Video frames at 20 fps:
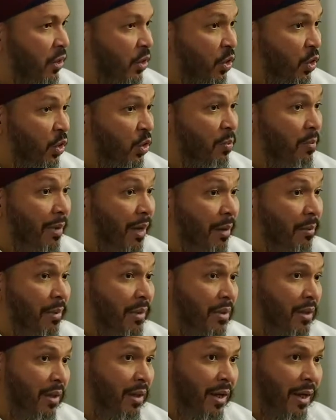you may
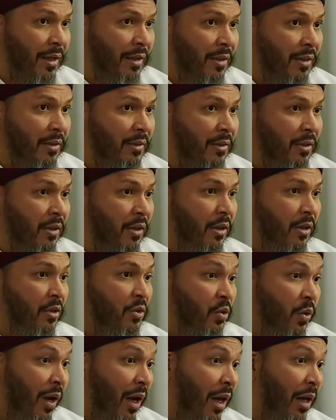be selected
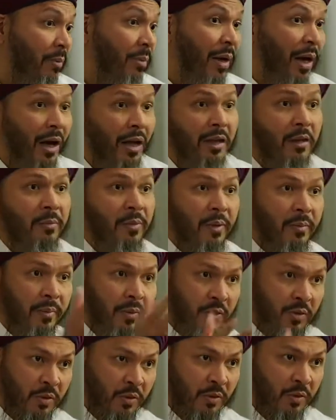to help other
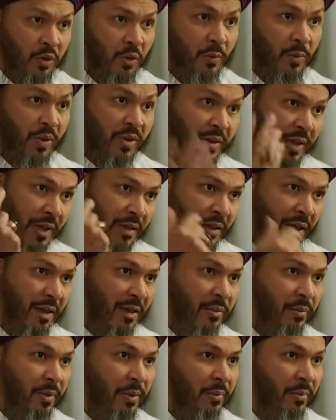people too, to protect
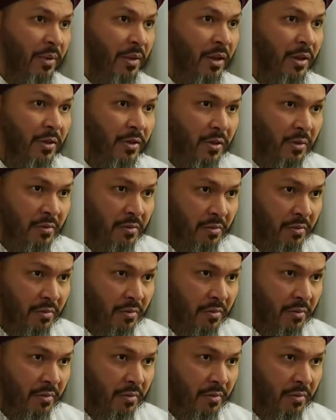other people also.